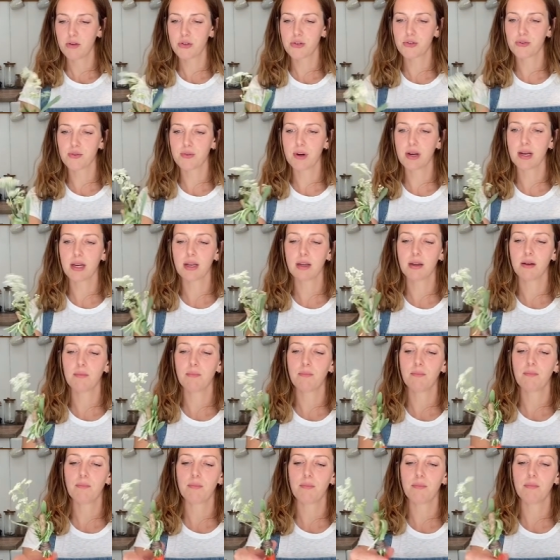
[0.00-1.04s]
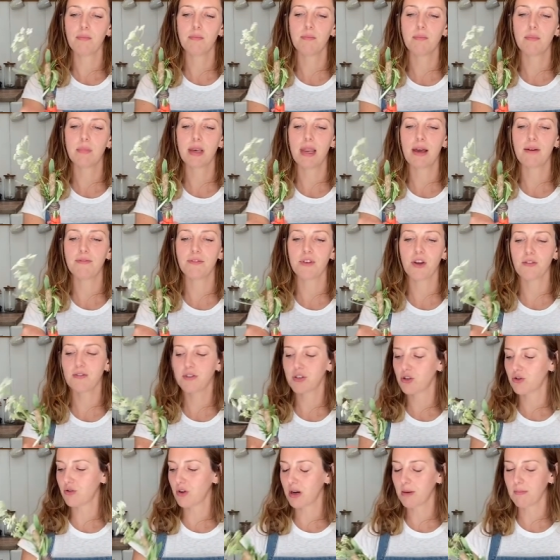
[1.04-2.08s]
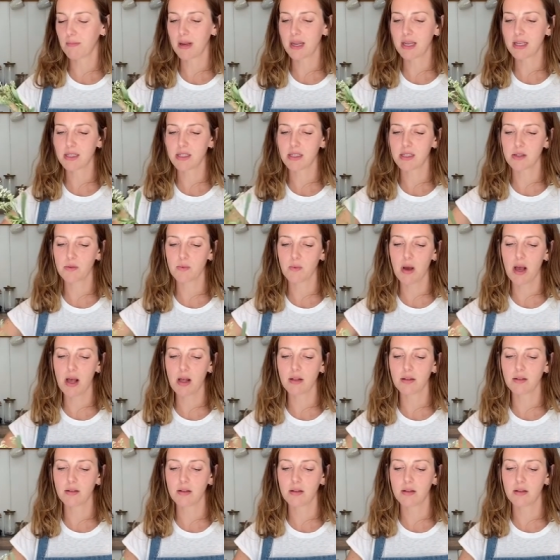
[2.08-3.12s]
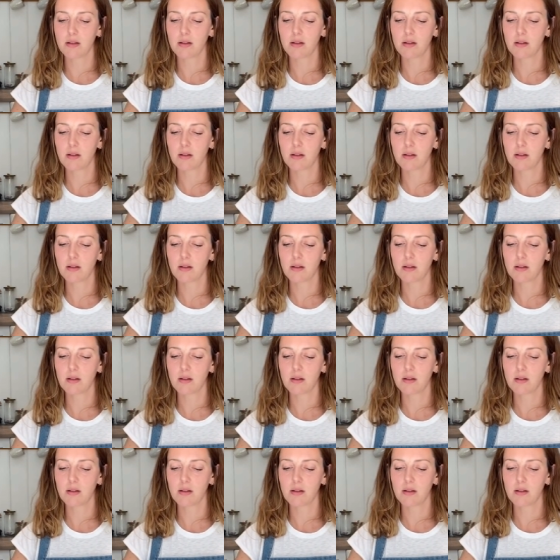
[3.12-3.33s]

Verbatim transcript: string leftover string bits as well